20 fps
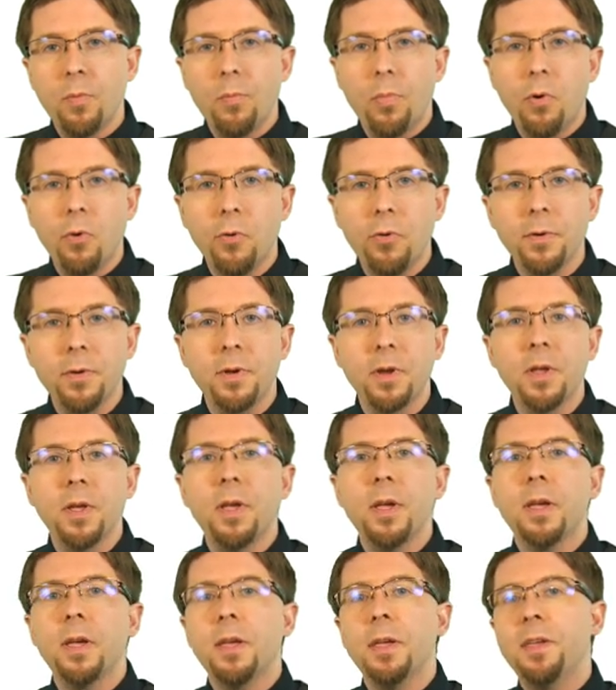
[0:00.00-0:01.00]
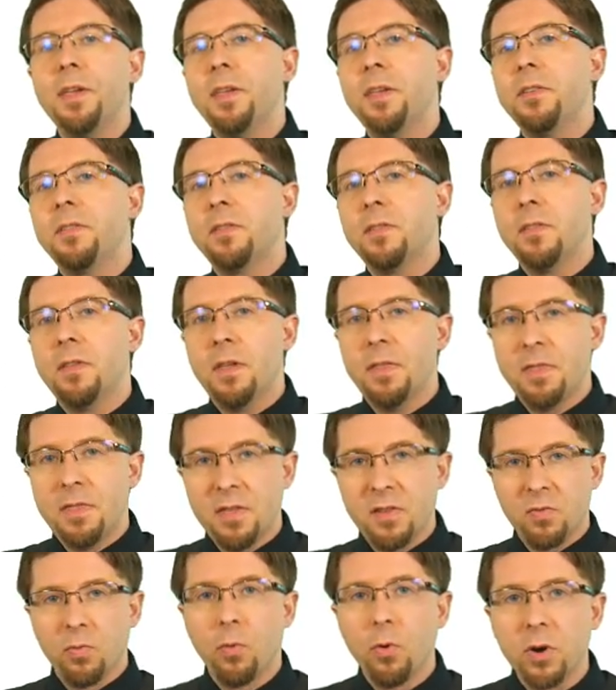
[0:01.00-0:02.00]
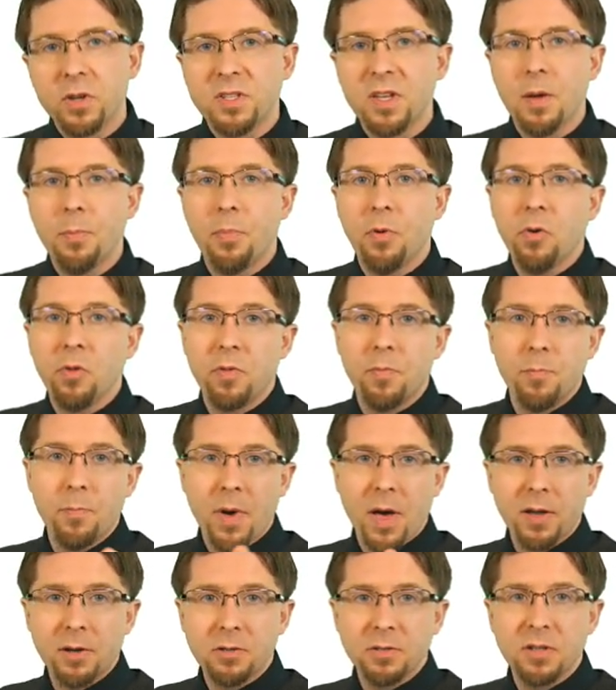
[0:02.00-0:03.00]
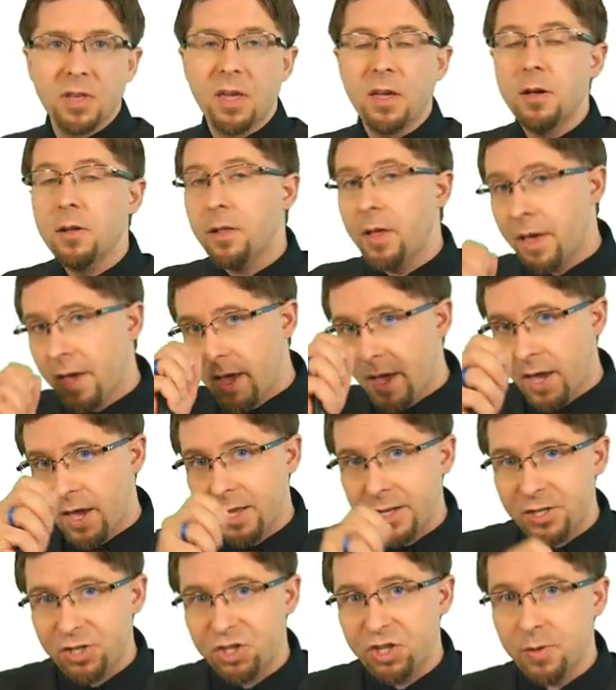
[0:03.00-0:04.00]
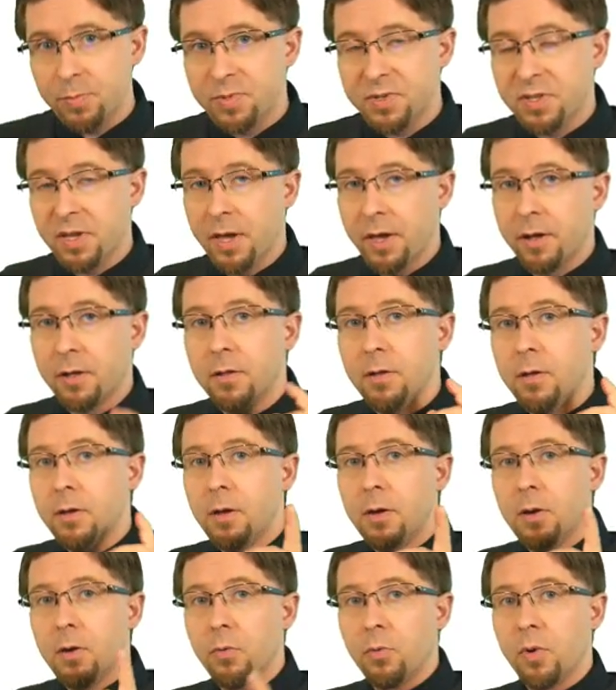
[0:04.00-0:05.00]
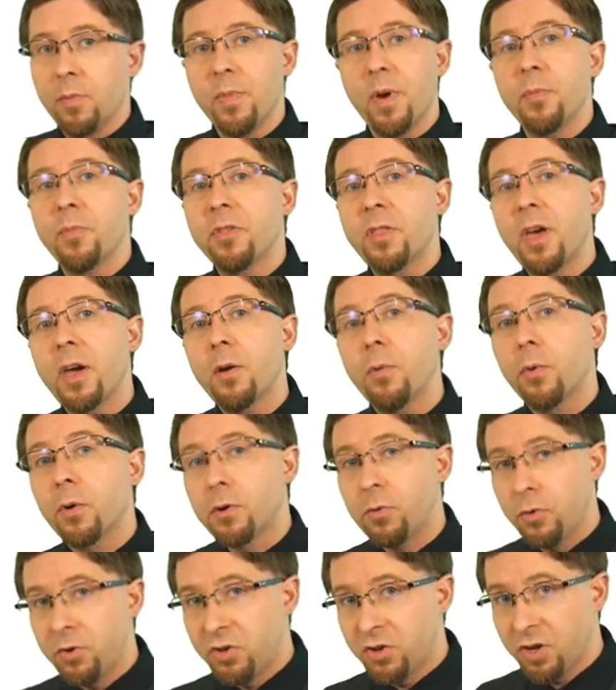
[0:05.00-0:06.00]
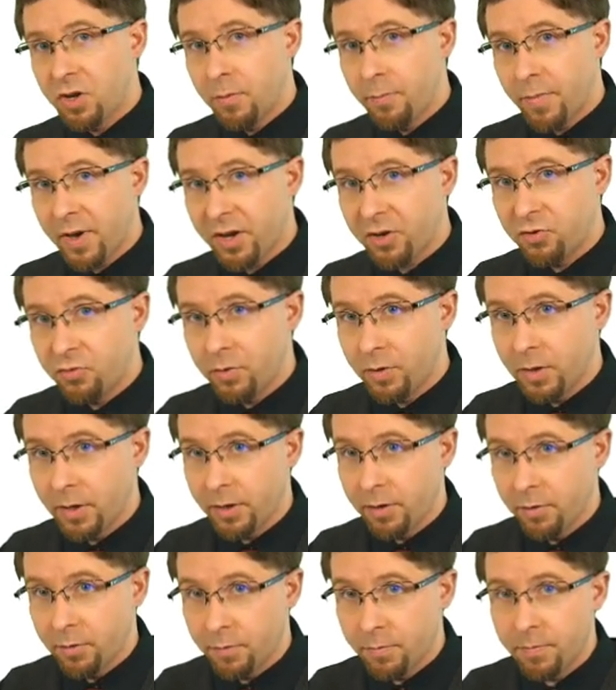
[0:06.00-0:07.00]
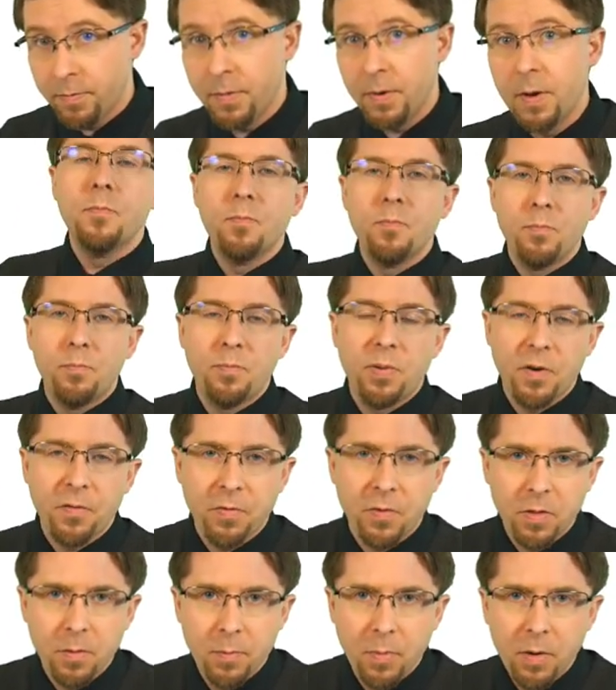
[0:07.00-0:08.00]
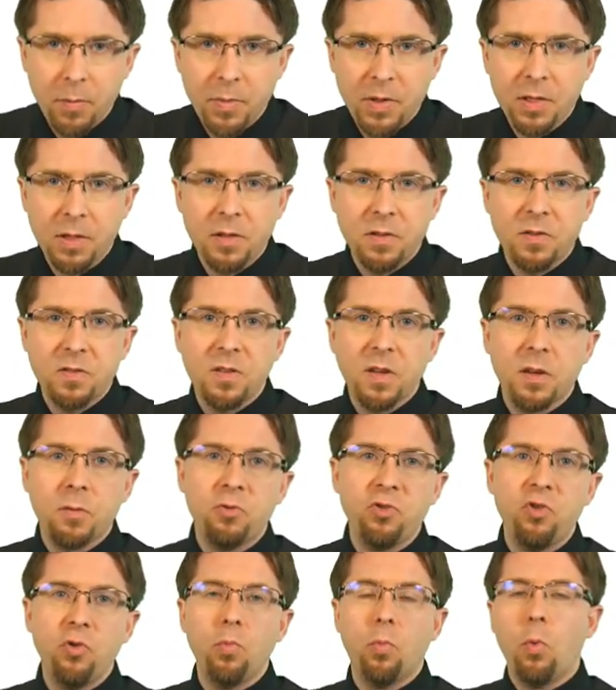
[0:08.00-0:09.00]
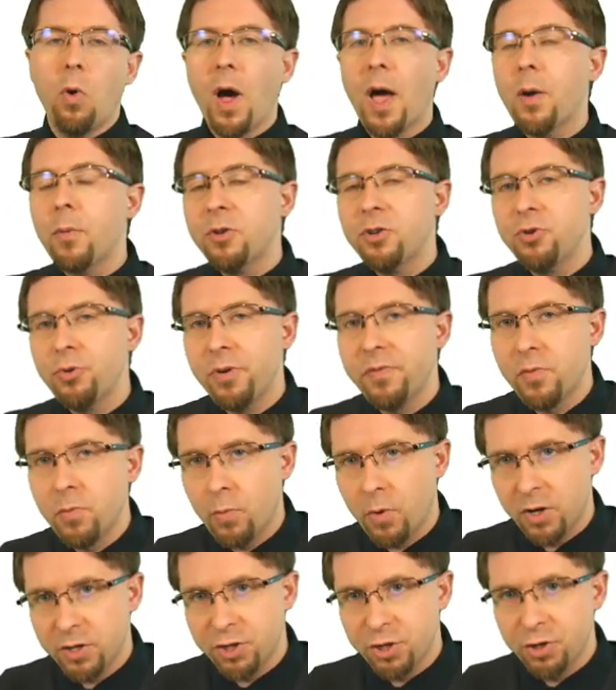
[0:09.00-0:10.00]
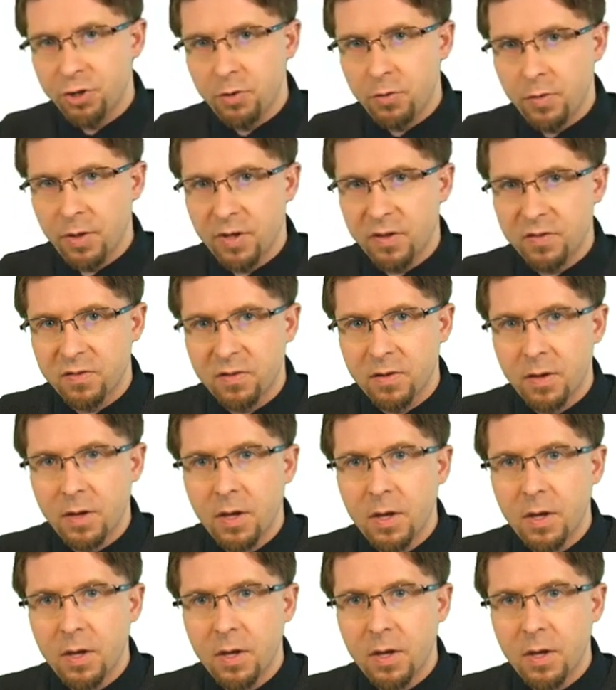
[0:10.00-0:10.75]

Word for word: important is that this works at both model scale and ship scale. Remember that, we're going to come back to it later. But for the moment, let's stick to why would you even want to do this?